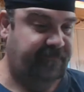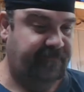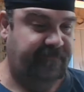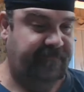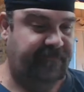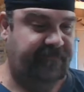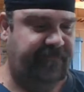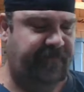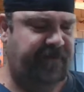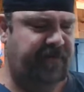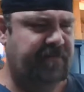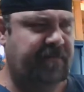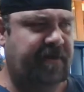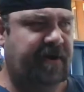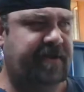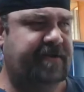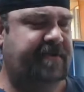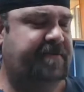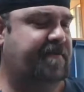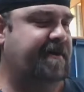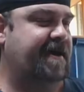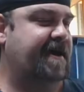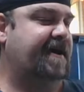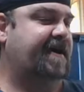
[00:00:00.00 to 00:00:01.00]
a few months
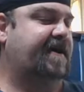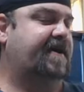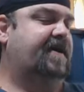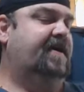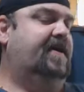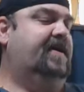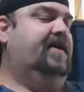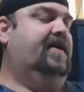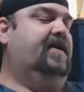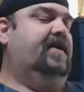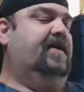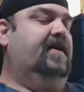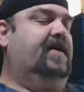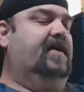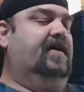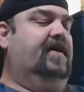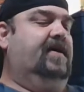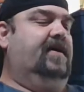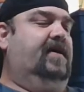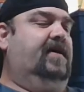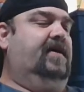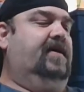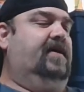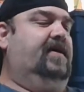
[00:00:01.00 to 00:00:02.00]
back.
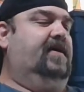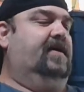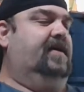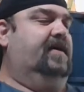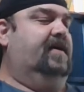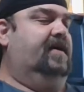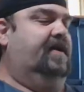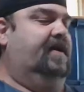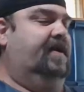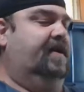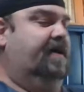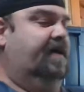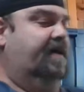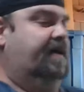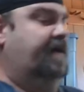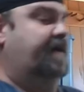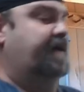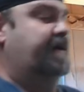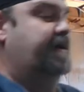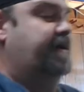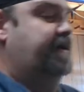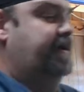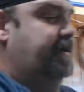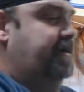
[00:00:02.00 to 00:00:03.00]
And I
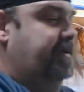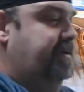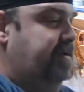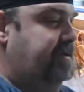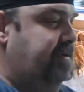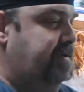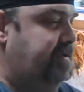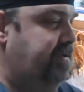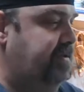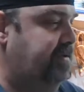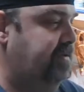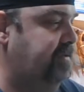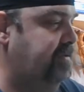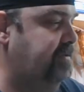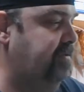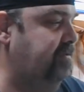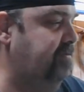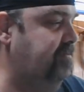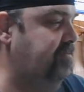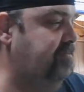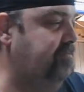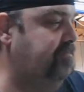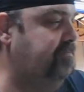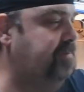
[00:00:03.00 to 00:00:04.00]

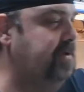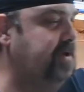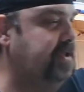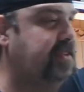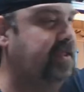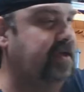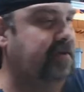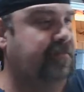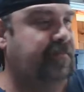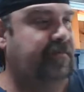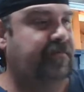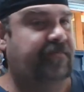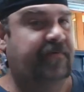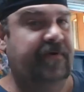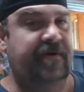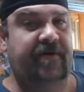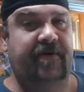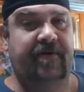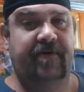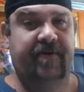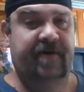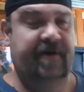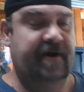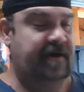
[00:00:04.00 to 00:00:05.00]
picked up a few
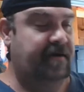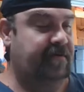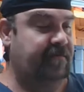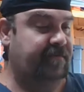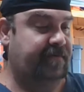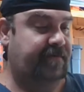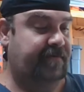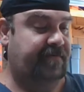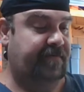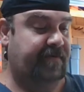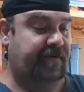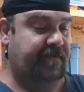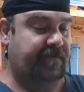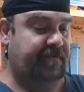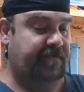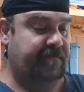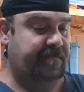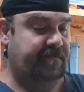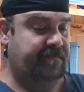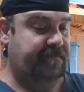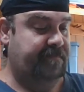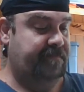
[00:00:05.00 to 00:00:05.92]
new items from them.